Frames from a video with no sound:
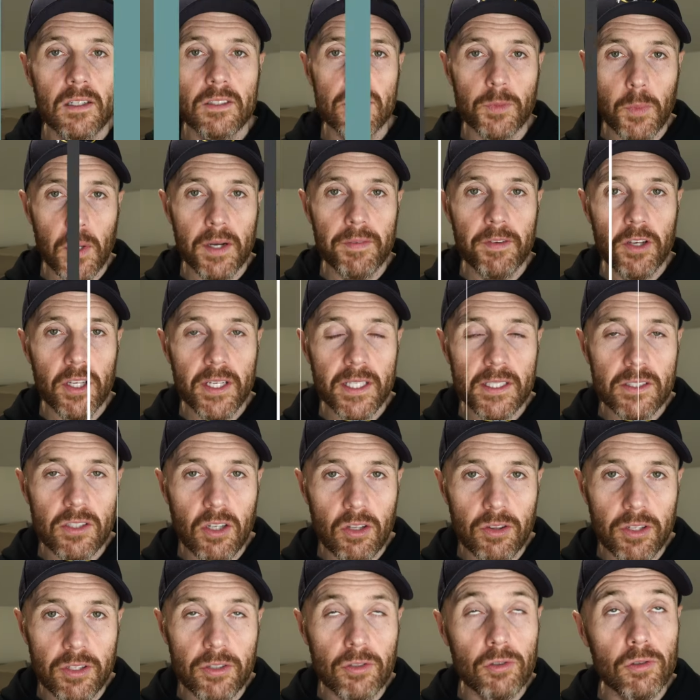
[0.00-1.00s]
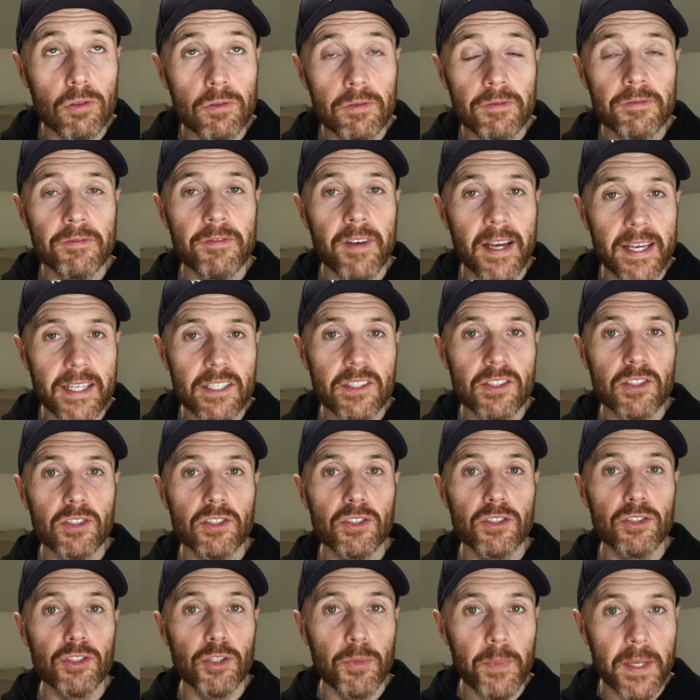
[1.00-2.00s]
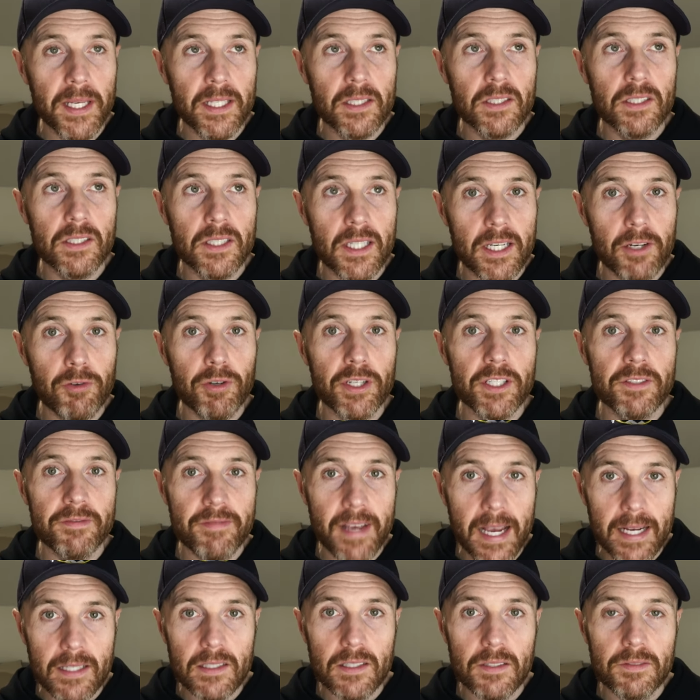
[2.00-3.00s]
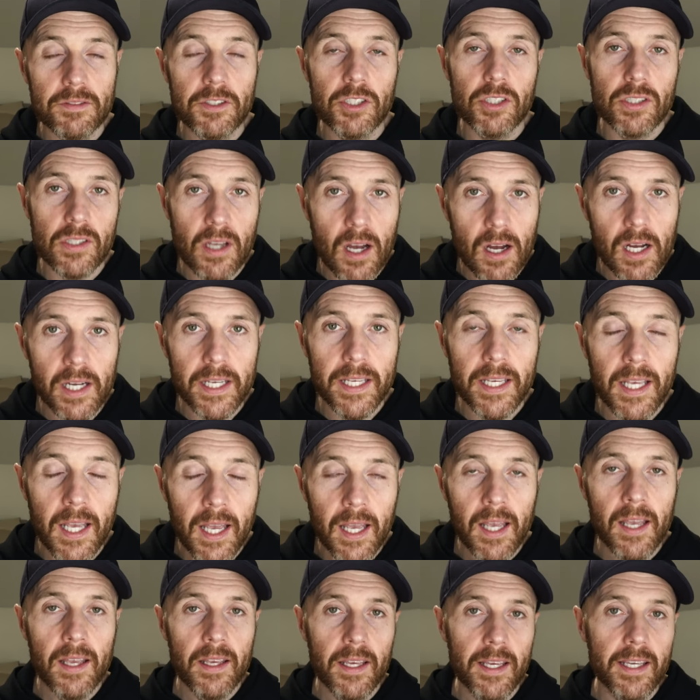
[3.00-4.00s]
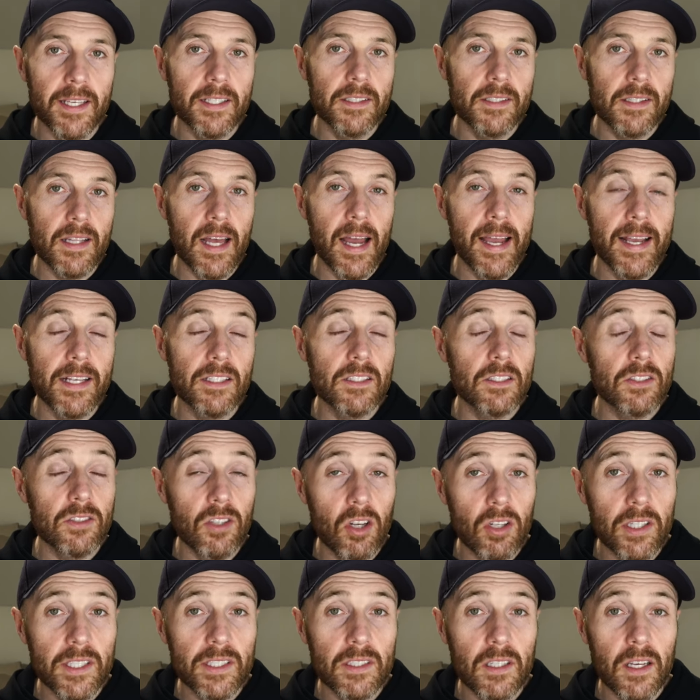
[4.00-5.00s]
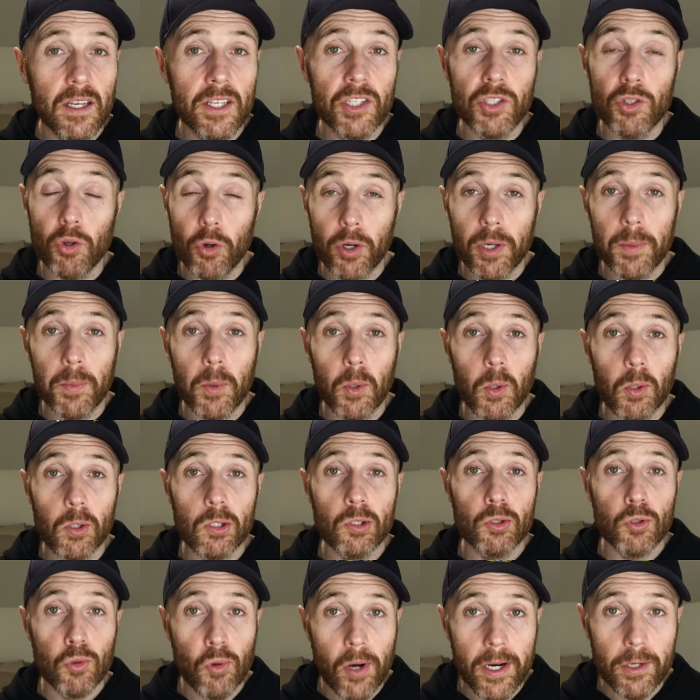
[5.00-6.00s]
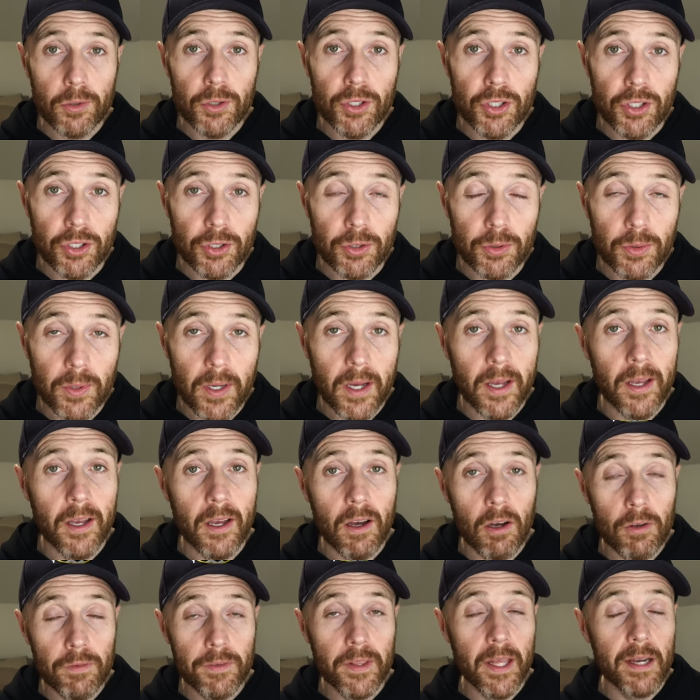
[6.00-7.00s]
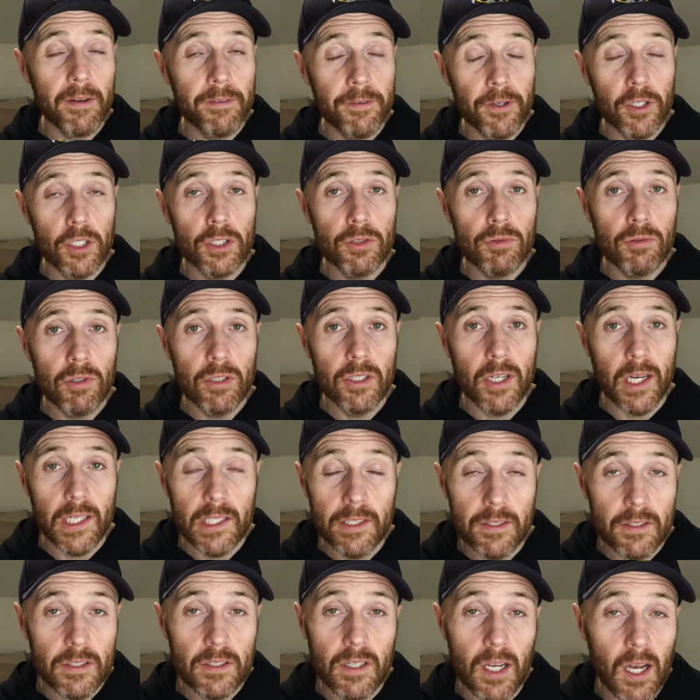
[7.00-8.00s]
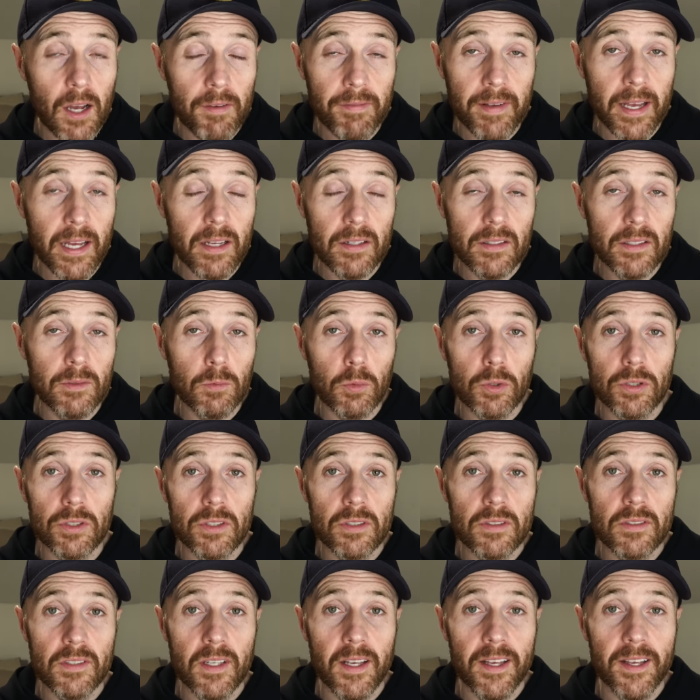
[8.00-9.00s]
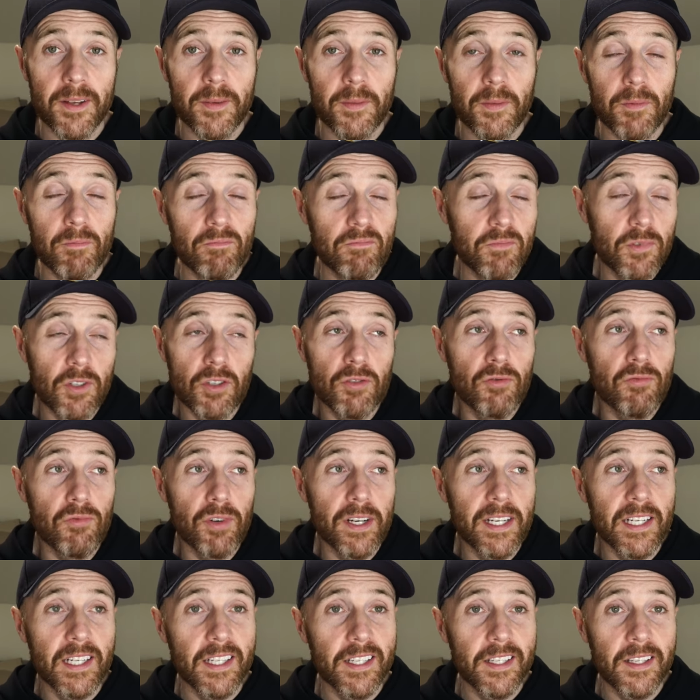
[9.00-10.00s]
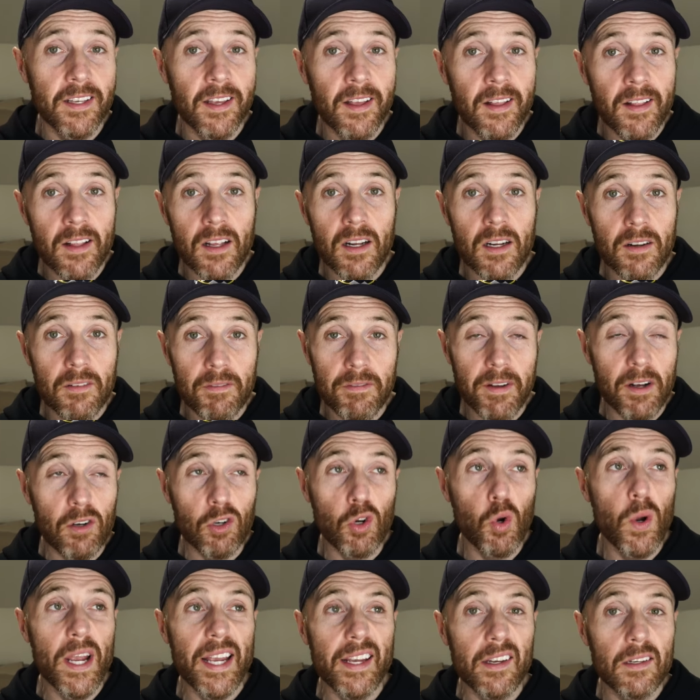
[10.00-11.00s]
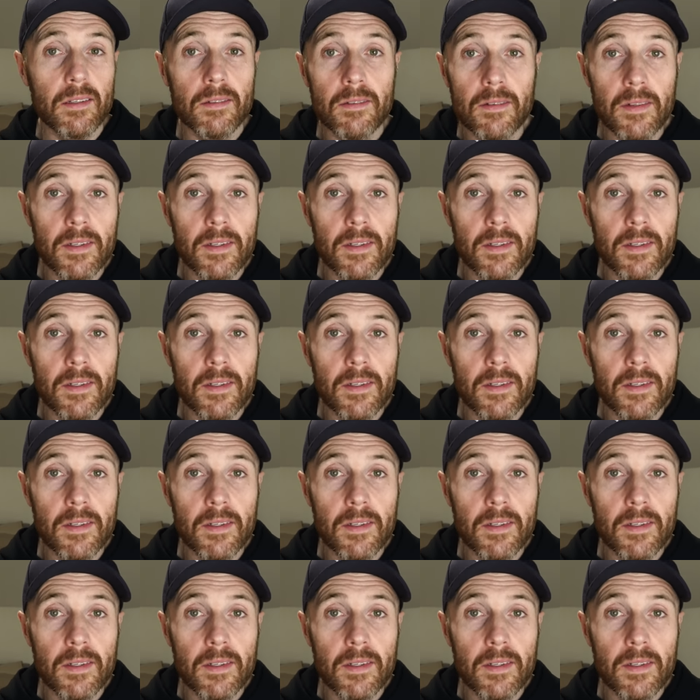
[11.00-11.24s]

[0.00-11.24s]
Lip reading: So my verdict on the North Face Summit Series Vectiv Sky is that it's a solid, enjoyable trail shoe. Over that first run, I found it was just really felt quick.